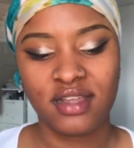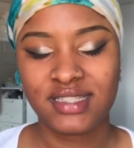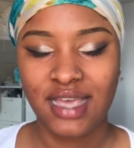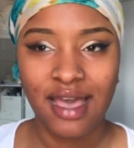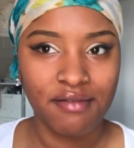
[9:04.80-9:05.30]

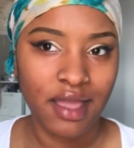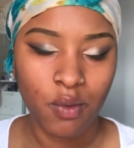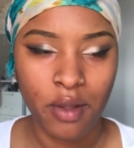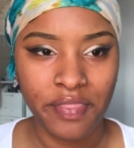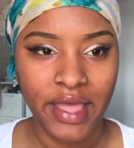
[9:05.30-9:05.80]
to have
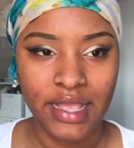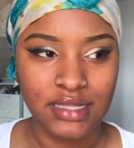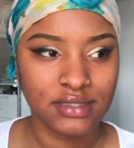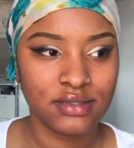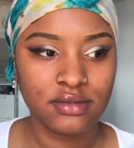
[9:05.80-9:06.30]
like one that
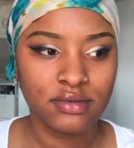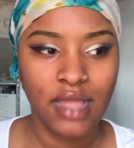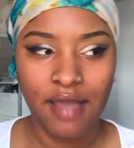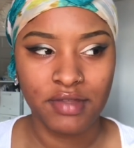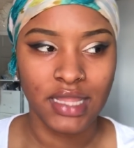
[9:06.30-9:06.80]
is
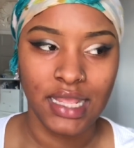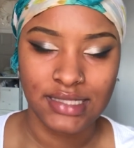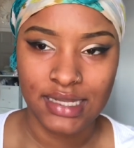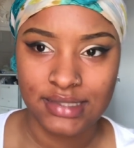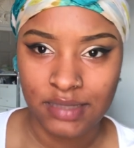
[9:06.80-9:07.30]
either the
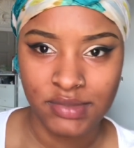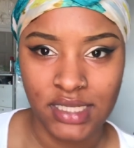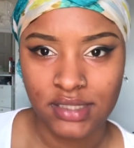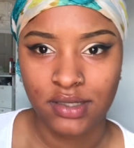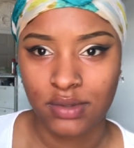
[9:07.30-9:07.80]
exact same
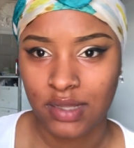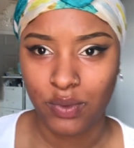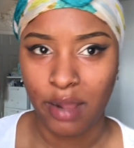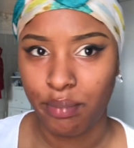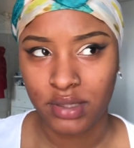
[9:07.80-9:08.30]
skin tone, then
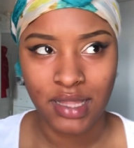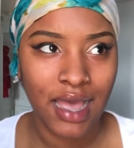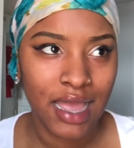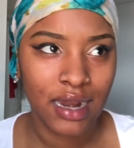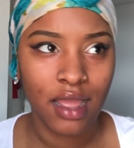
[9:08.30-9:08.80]
when I put the
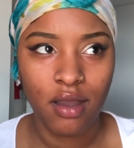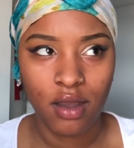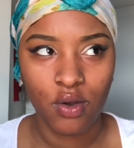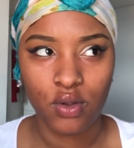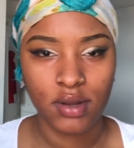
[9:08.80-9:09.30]

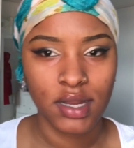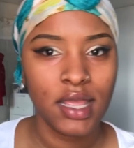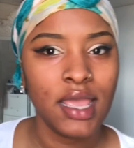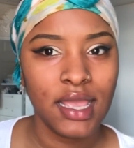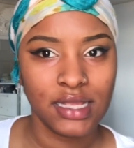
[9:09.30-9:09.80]
highlighter on
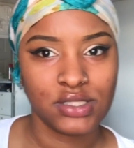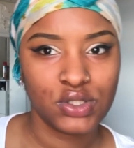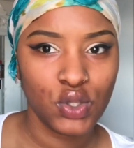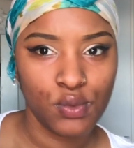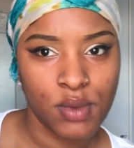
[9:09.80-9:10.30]
it's
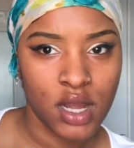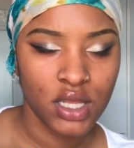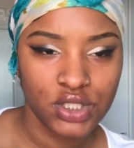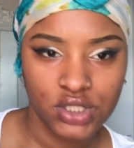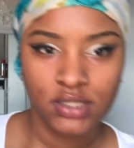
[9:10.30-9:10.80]
too
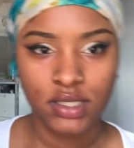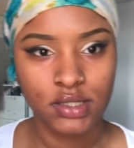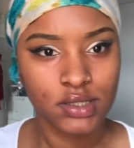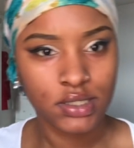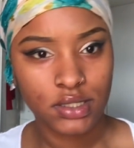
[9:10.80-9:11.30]
much and
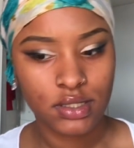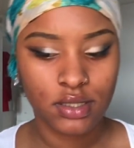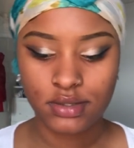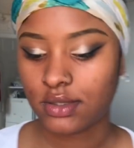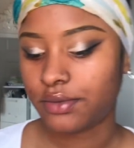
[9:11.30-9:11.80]
then
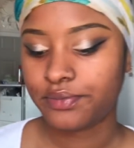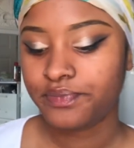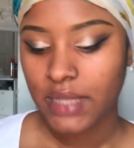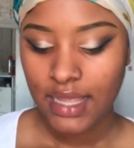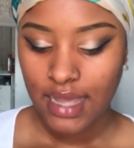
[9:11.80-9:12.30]
da-da-da. So
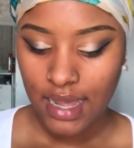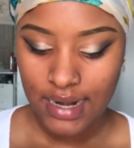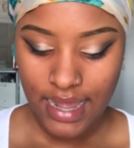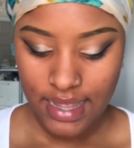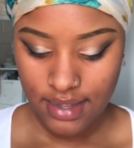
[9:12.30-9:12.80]
I
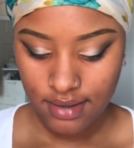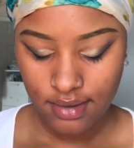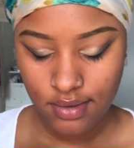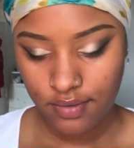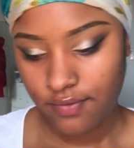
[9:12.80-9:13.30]
like
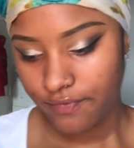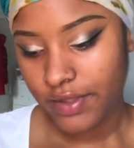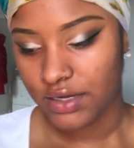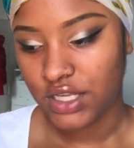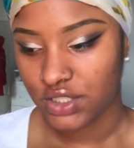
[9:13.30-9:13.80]

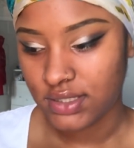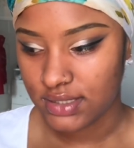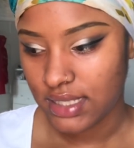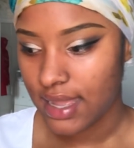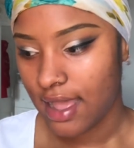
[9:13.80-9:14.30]

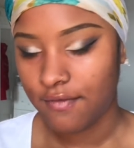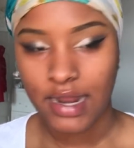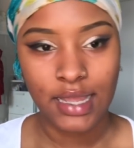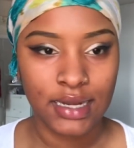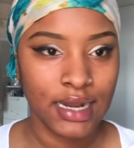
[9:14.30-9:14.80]
foundations that have
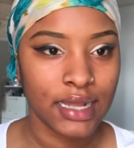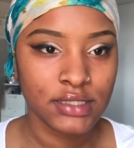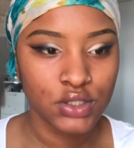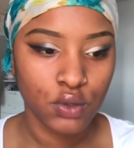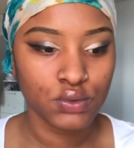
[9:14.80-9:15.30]
like a
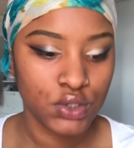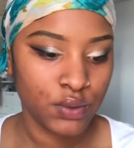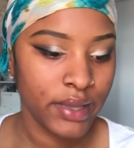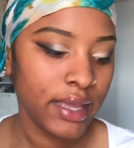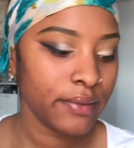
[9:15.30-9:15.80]
nice tone
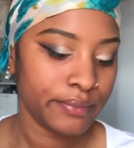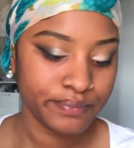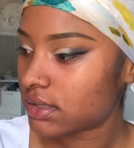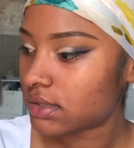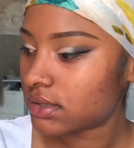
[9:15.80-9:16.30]
to it.
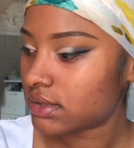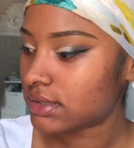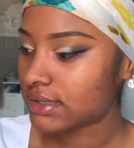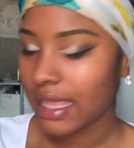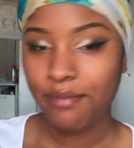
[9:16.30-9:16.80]

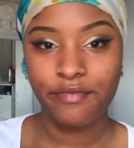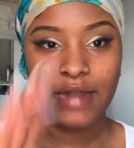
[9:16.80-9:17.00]
Same